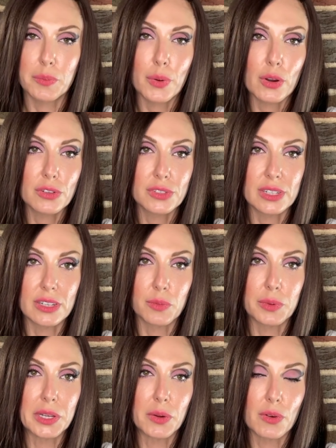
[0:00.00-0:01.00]
person,
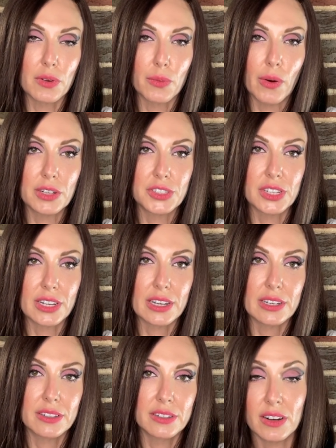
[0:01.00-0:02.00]
when you were watching
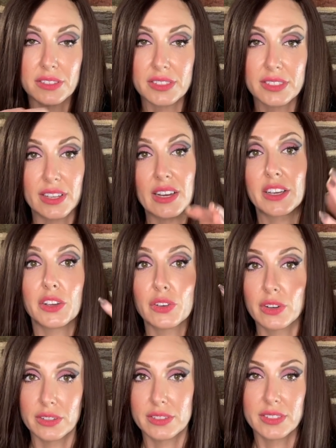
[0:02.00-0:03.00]
it on set, you
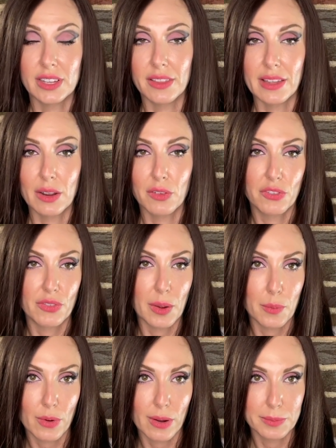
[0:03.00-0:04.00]
could see that it was
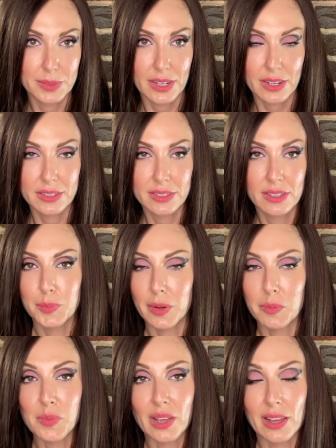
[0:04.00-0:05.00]
fiber optics.
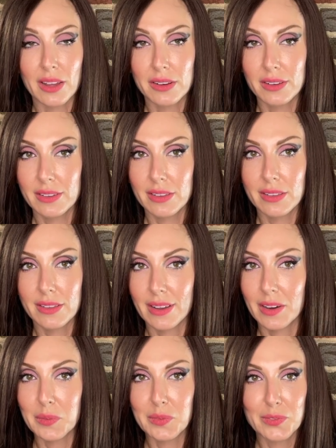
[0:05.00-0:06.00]
But man,
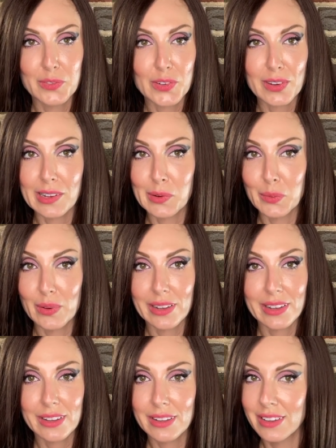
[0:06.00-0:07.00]
that friggin'
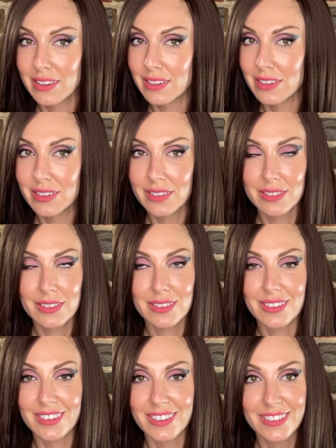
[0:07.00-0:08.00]
wig,
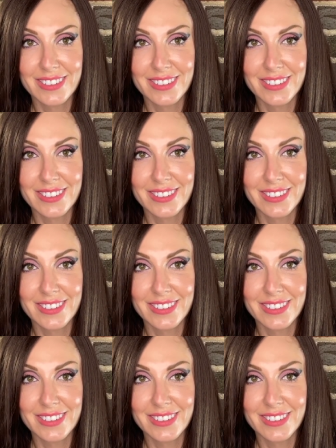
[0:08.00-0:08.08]
oh.